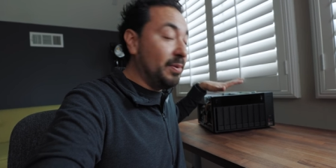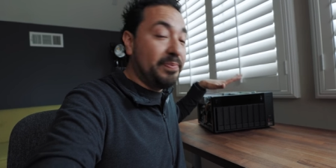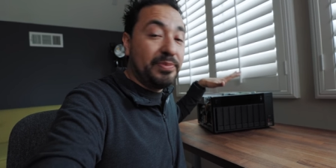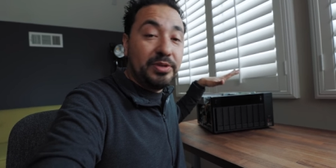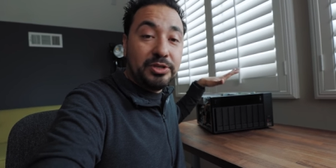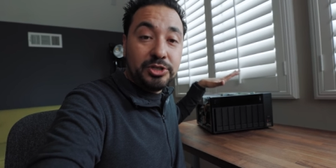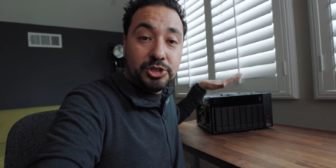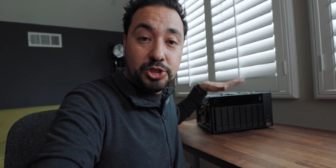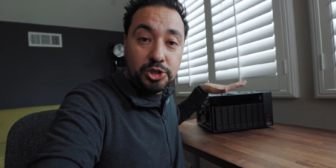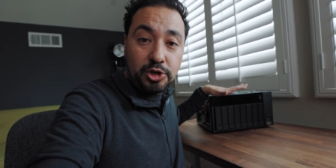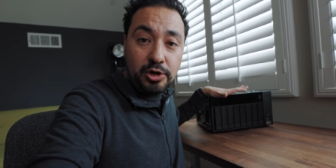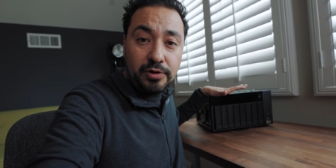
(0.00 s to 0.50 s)
up
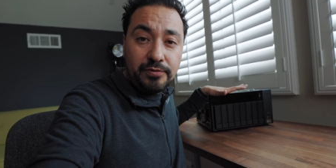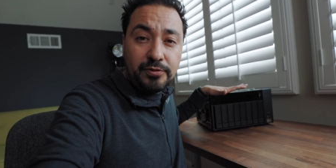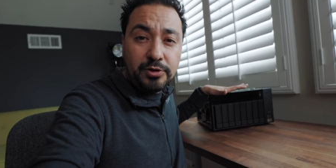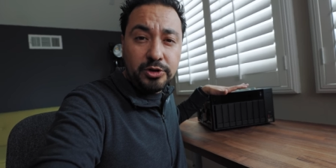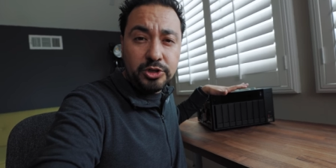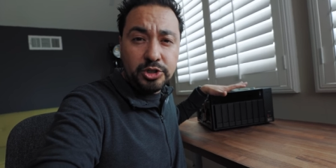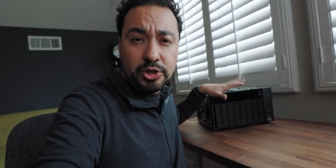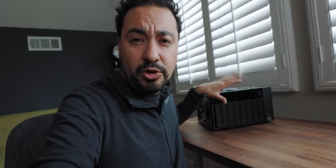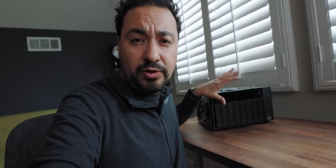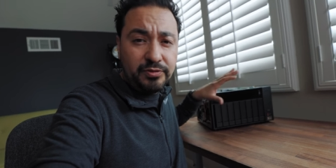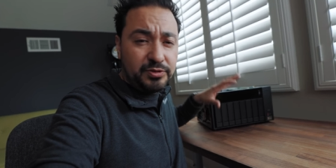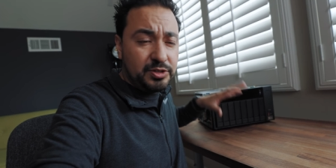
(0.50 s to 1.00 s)
the server.
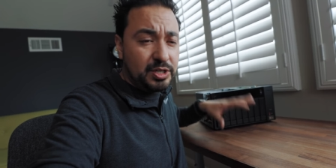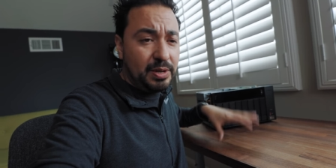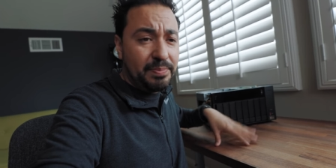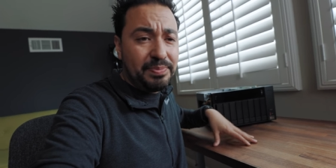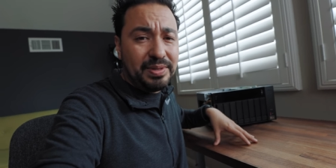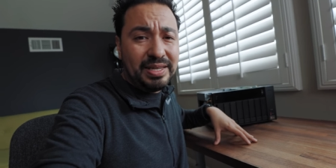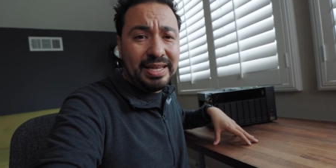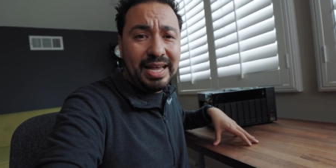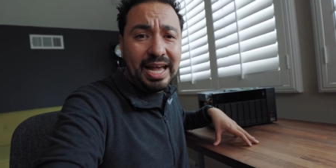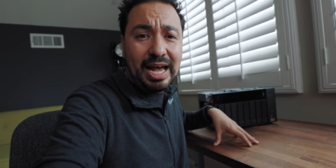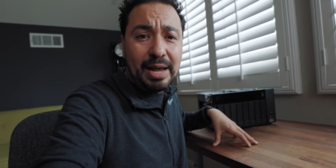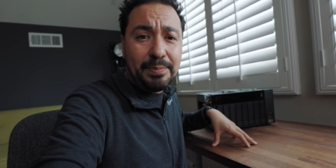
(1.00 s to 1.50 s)
So if
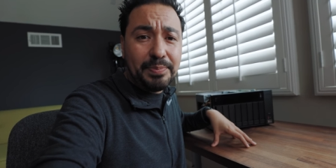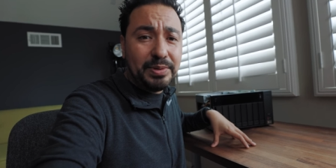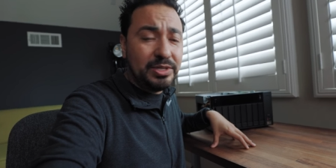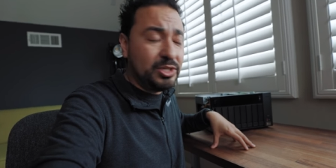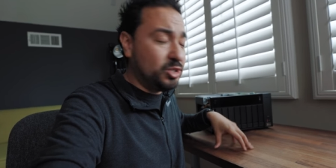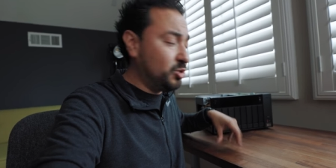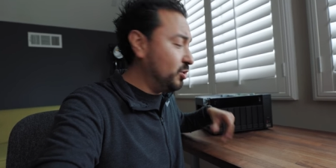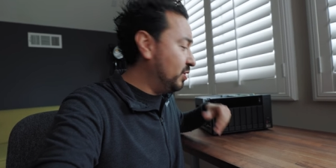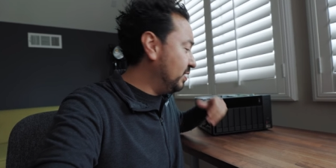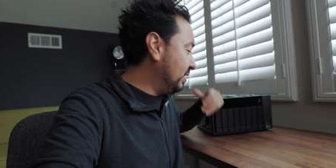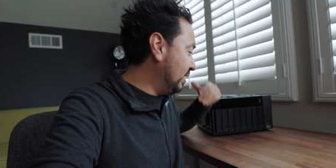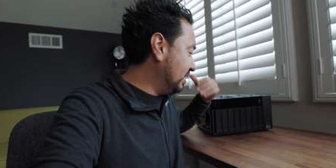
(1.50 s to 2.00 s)
something
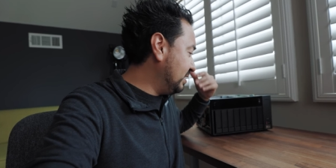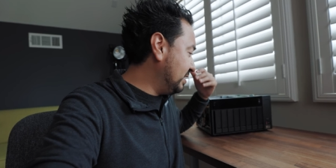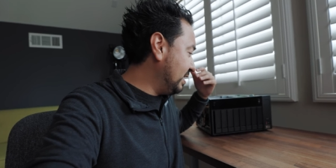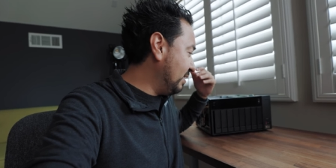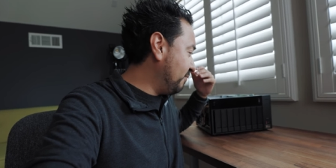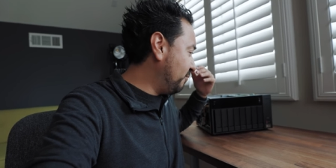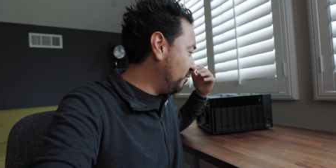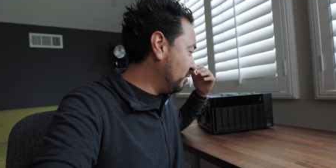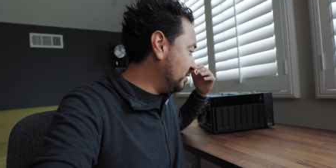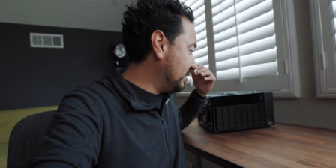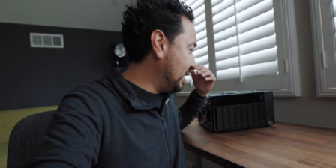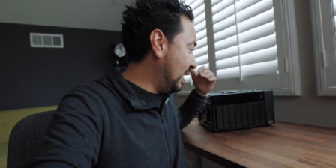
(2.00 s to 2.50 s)
happens to it, let's
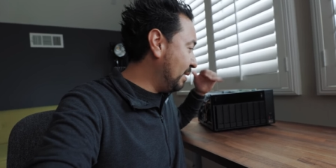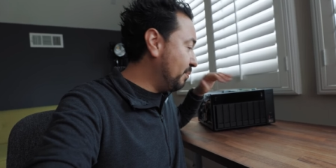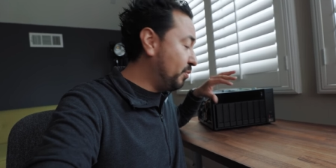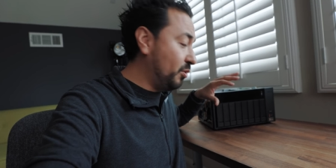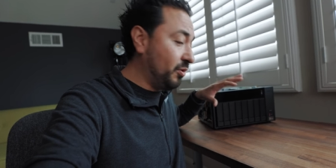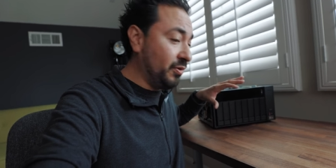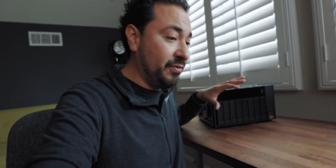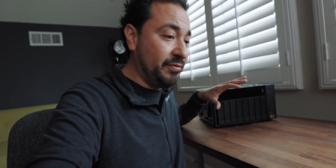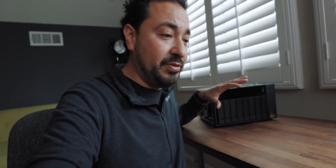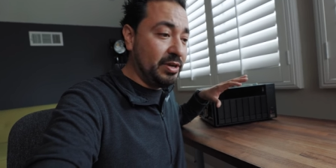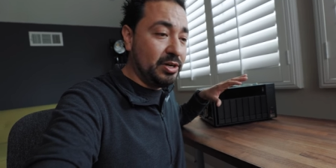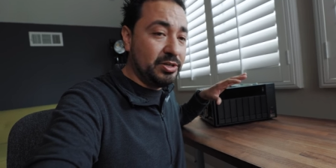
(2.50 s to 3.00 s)
say, for
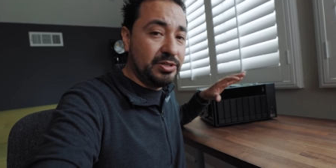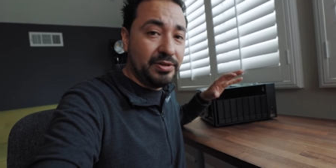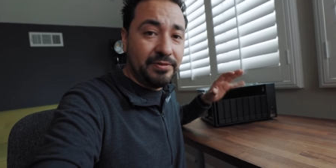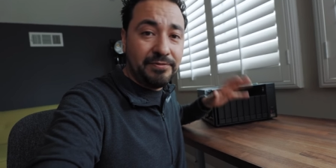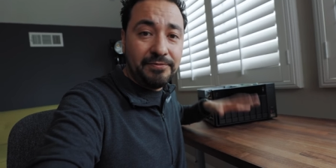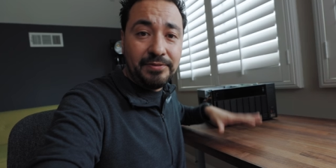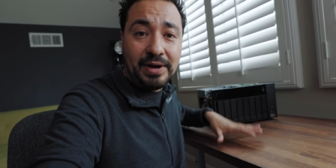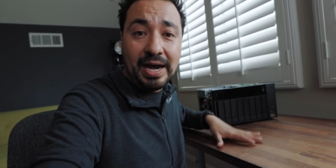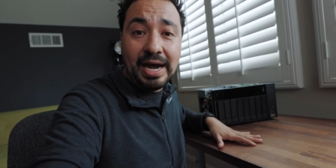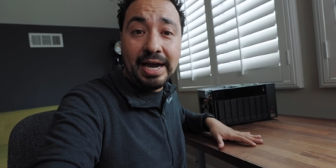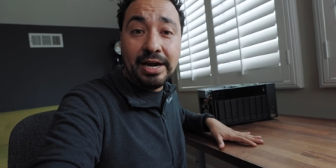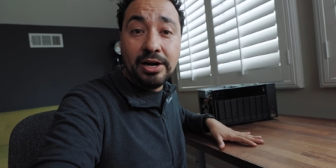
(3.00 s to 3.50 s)
example, if there's a
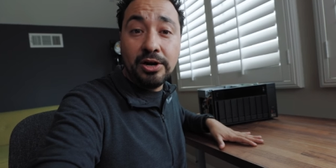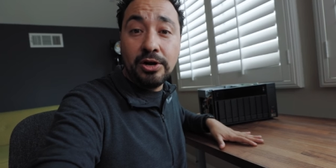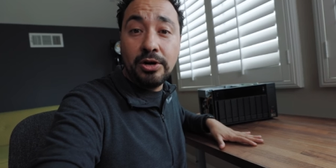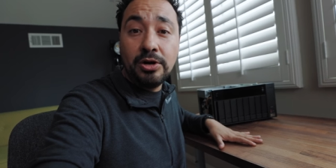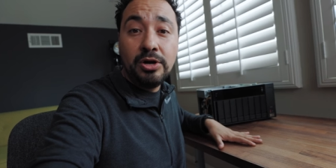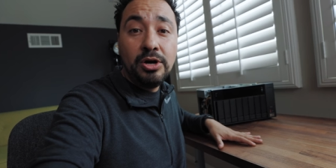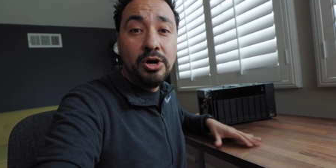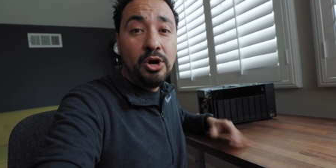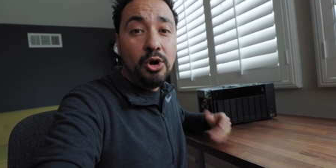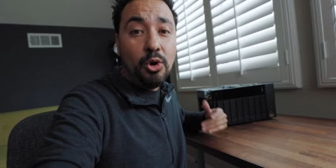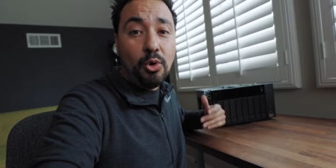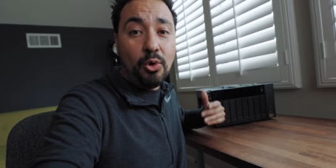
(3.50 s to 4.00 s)

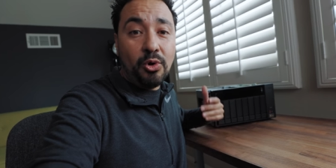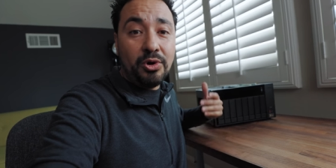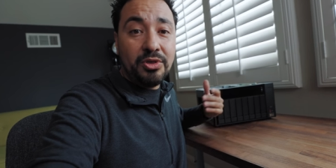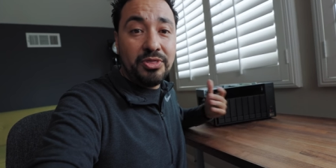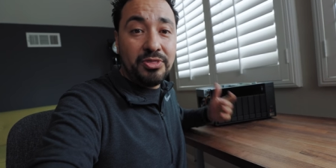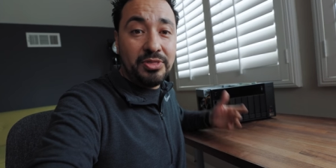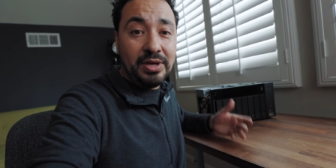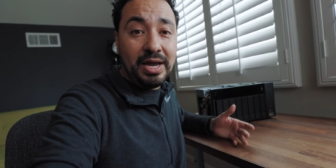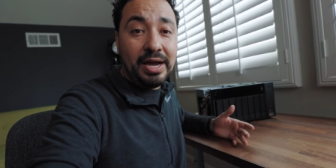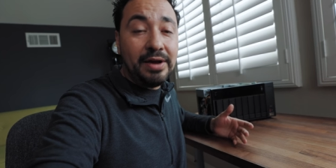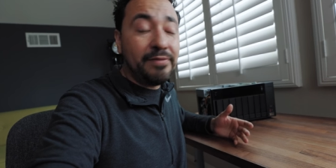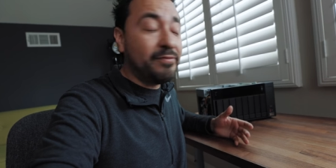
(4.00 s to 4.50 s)
fire or
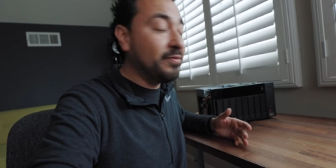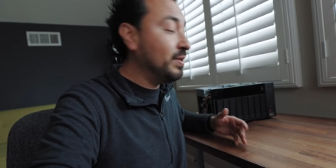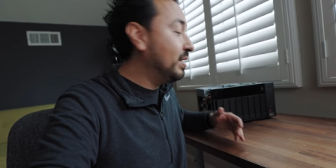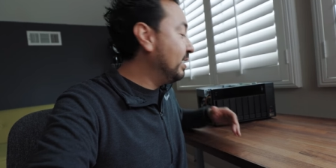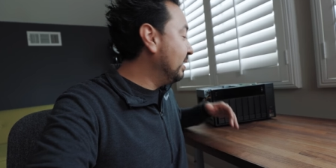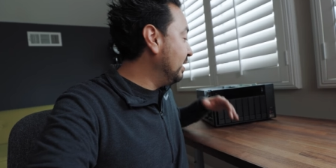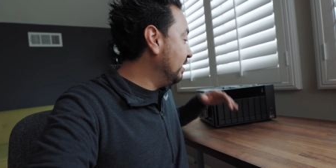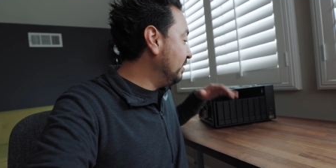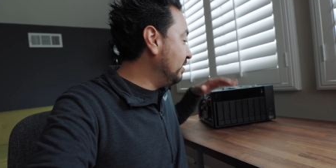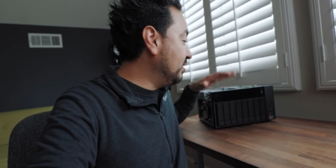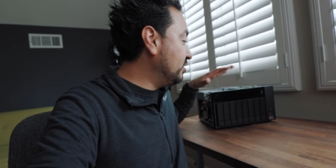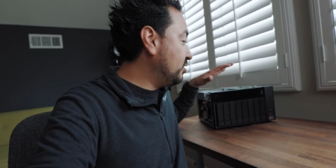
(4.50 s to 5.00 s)
theft,
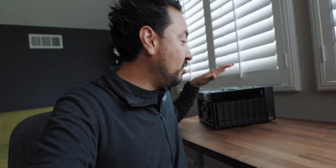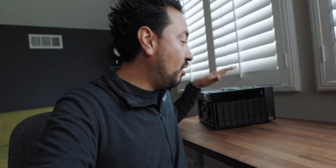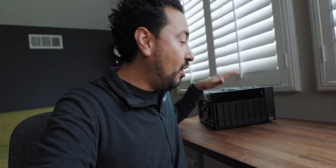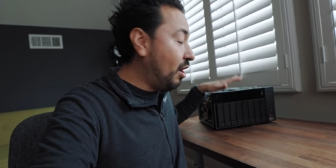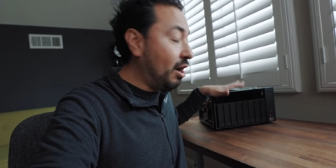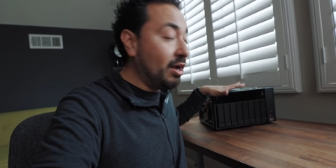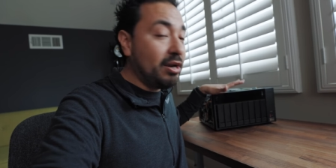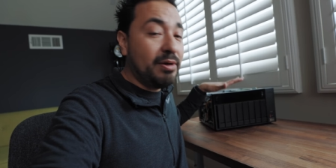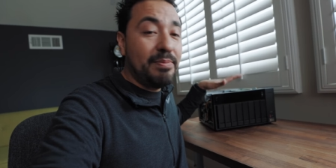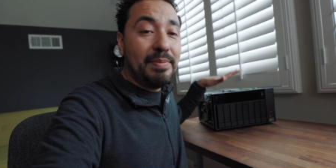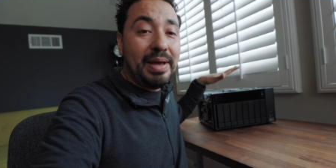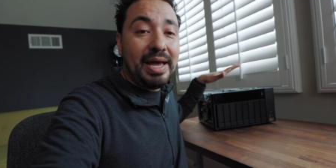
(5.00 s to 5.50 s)
this
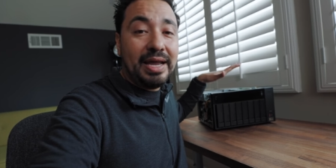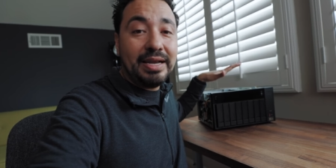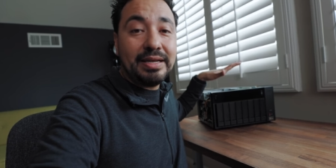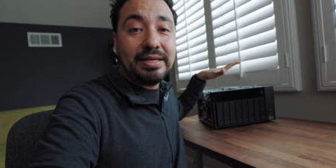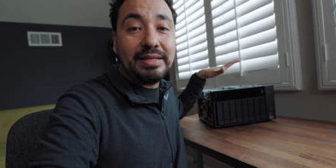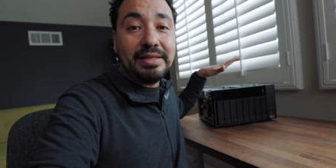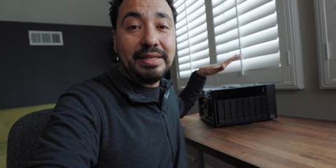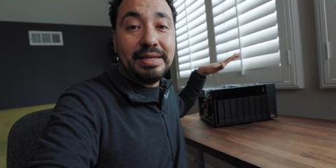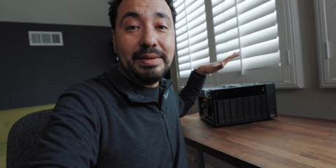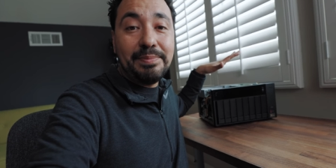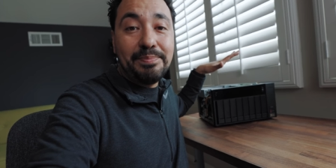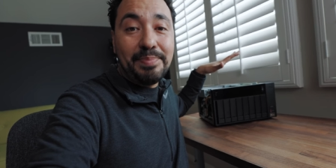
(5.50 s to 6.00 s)

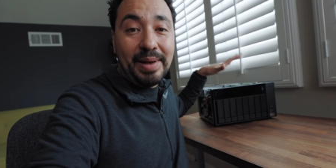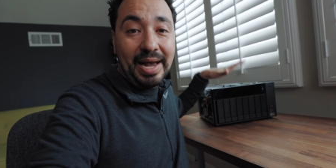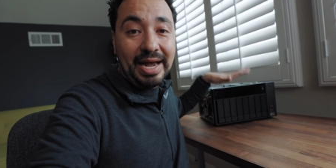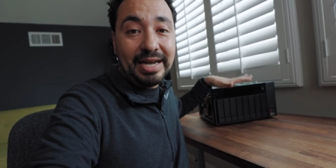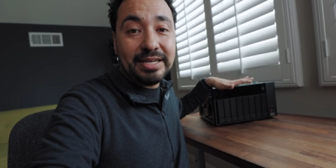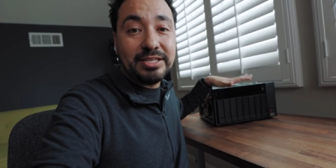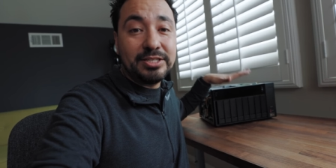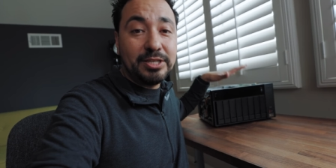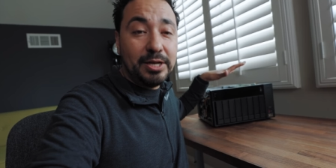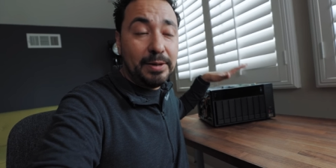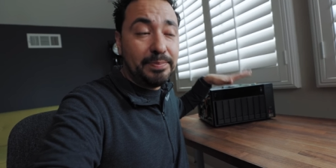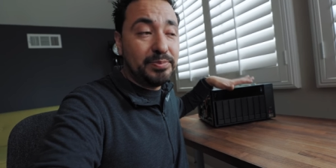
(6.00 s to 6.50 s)
automatically
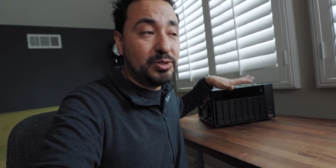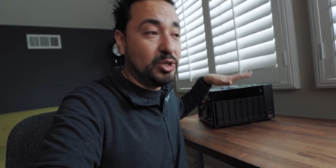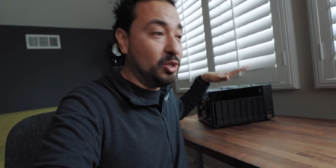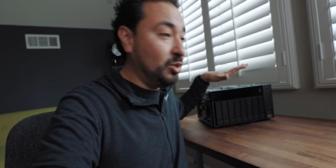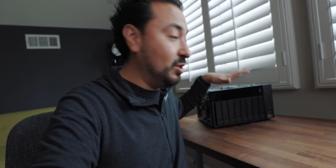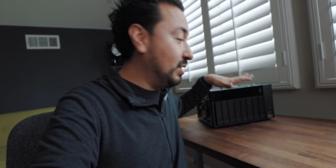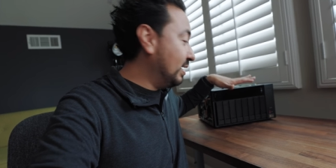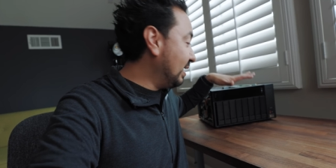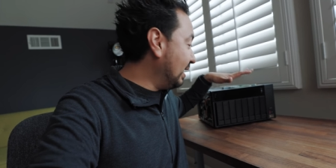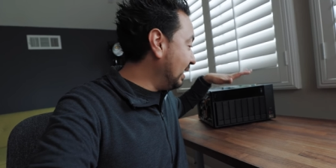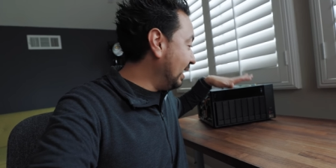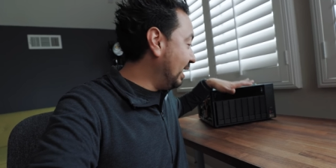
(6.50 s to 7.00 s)
backs up to
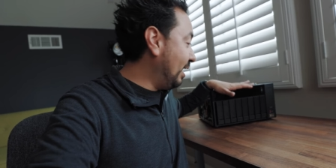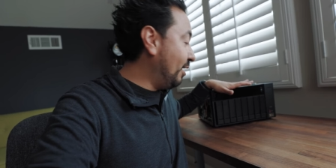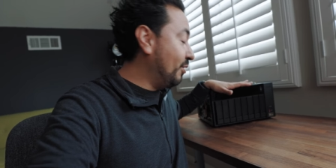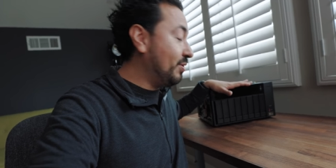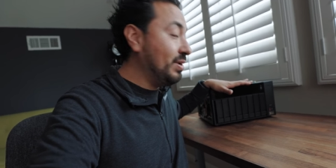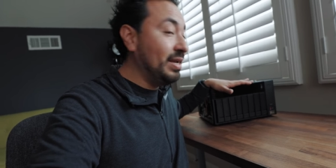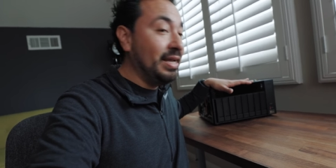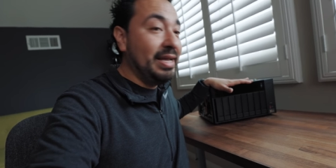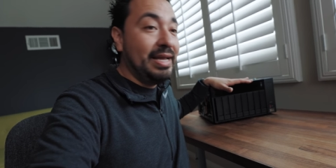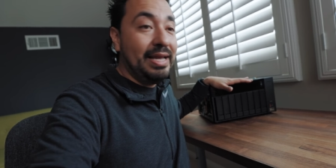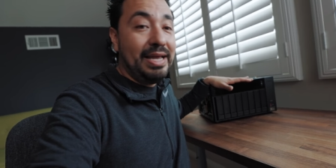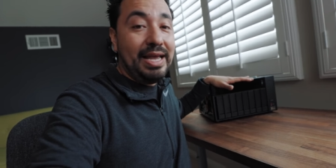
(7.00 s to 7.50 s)
the
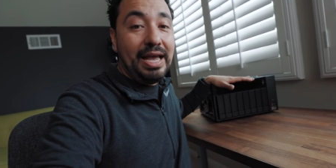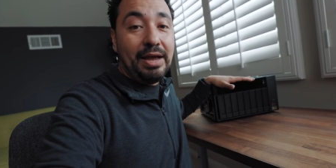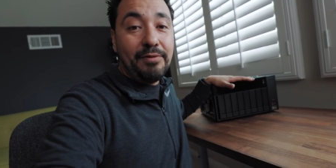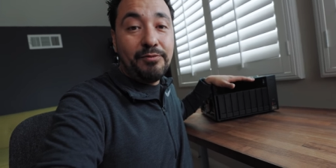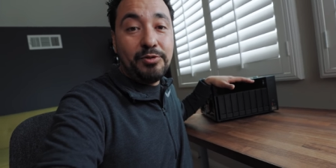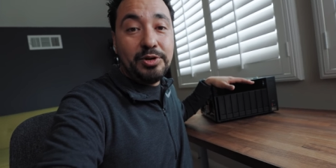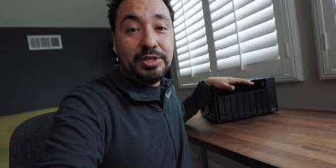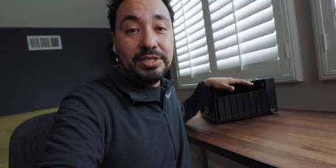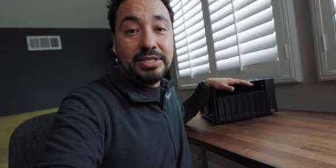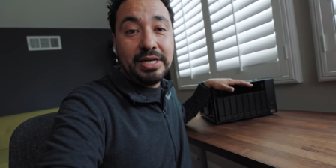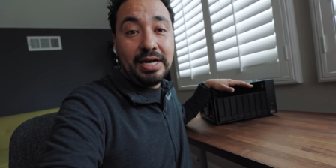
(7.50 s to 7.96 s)
cloud every